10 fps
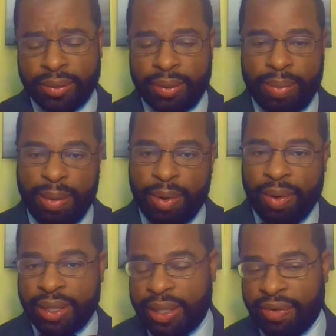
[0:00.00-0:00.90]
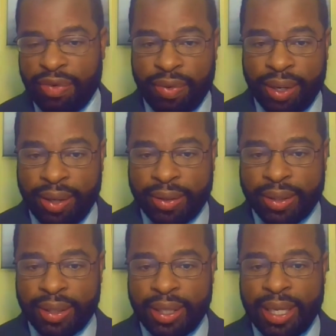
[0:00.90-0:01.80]
maybe once every 4 years?
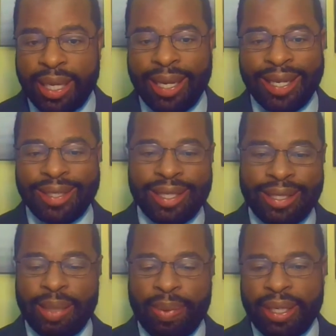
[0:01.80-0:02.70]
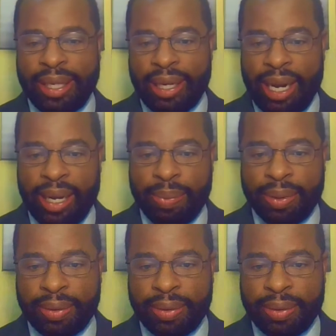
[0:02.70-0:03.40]
It just simply didn't happen.